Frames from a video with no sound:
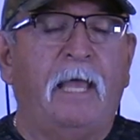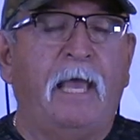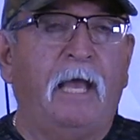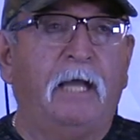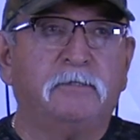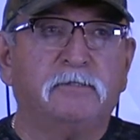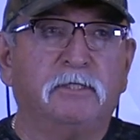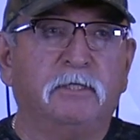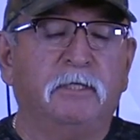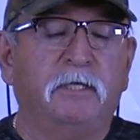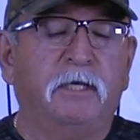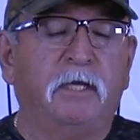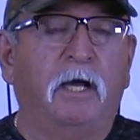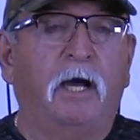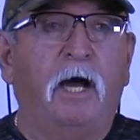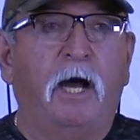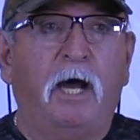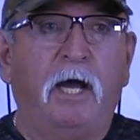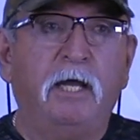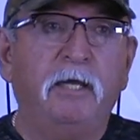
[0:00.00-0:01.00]

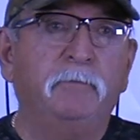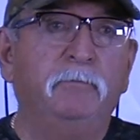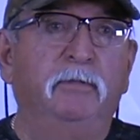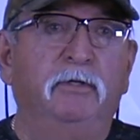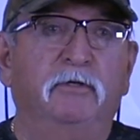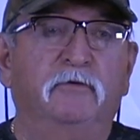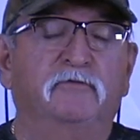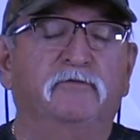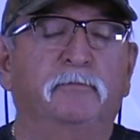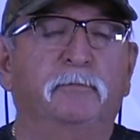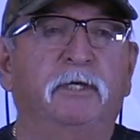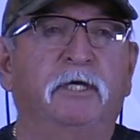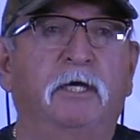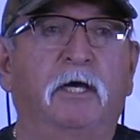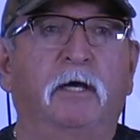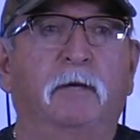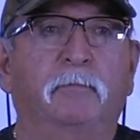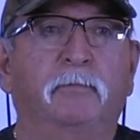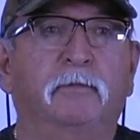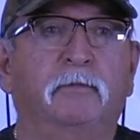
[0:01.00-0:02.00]
Actually, I moved me
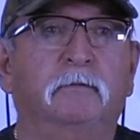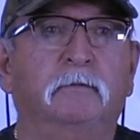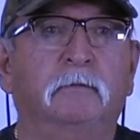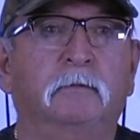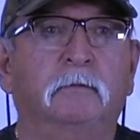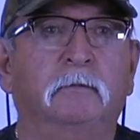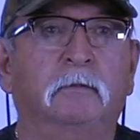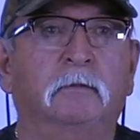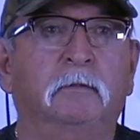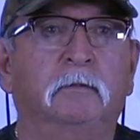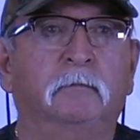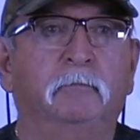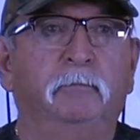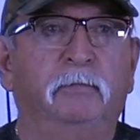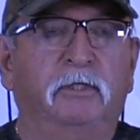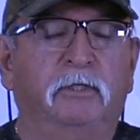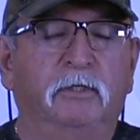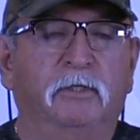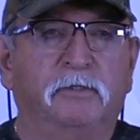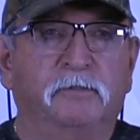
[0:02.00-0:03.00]
up
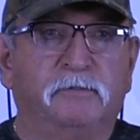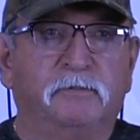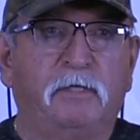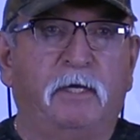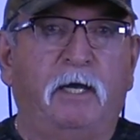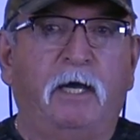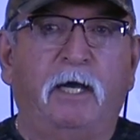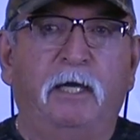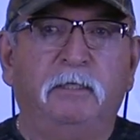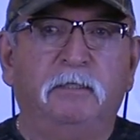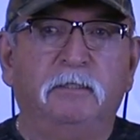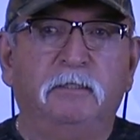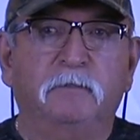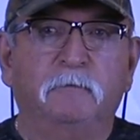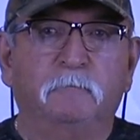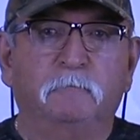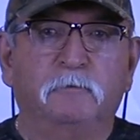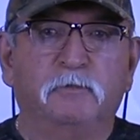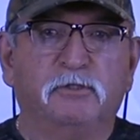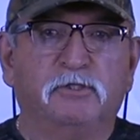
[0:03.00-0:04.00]
because I
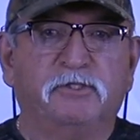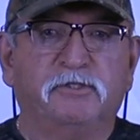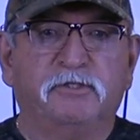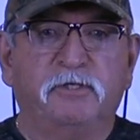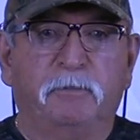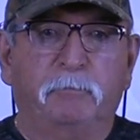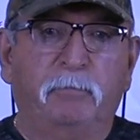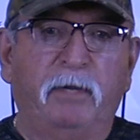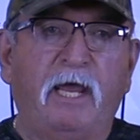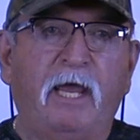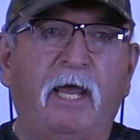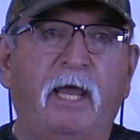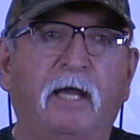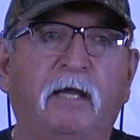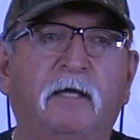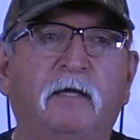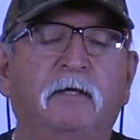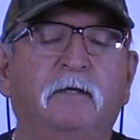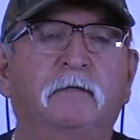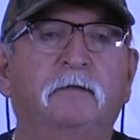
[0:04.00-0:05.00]
didn't just sit
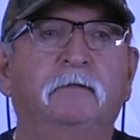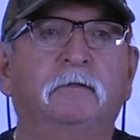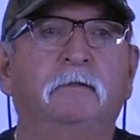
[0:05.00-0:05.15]
back